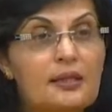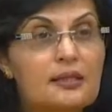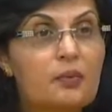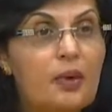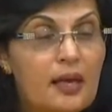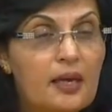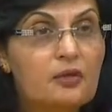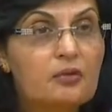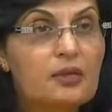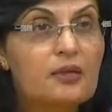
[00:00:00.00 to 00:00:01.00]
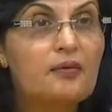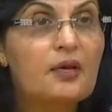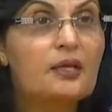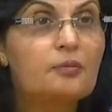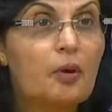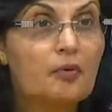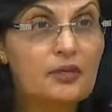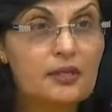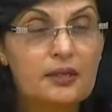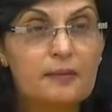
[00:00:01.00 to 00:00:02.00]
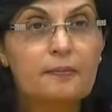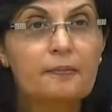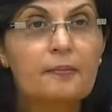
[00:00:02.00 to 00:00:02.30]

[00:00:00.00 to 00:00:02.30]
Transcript: as a way to alleviate poverty.